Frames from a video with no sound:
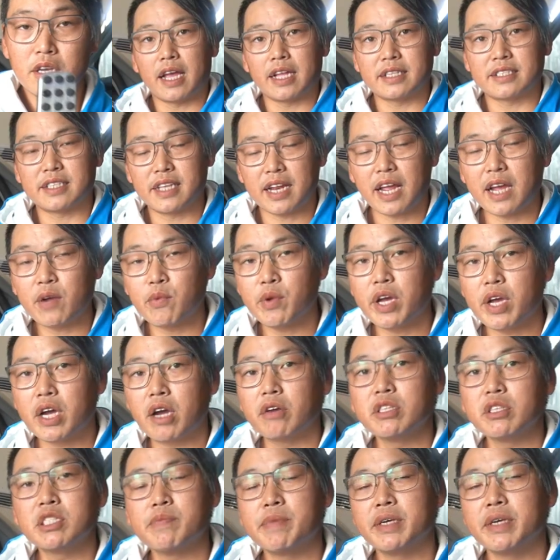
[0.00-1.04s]
Today we are
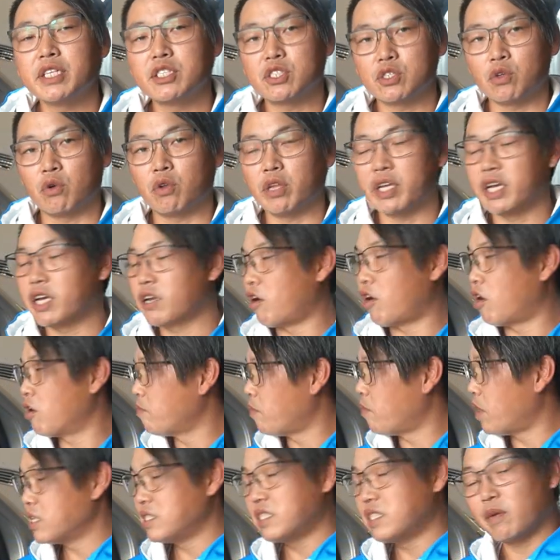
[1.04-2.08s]
going to be installing it on
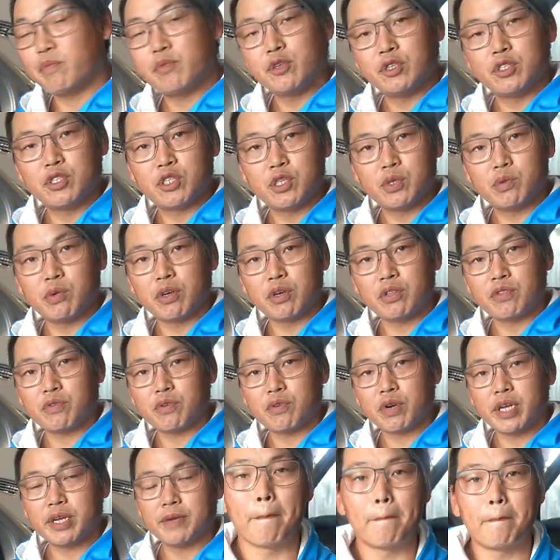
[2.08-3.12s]
my
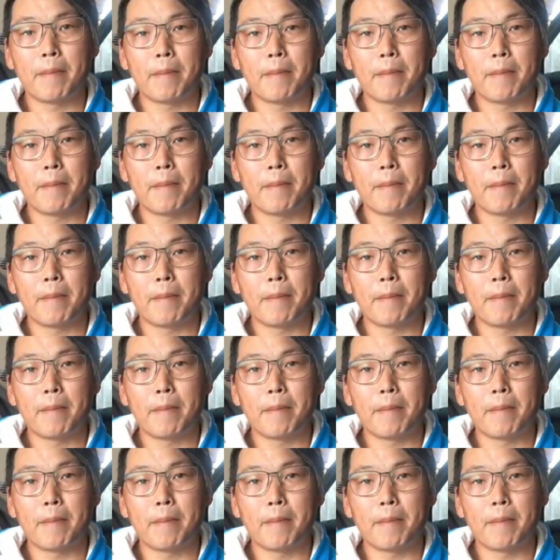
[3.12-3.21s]
W203,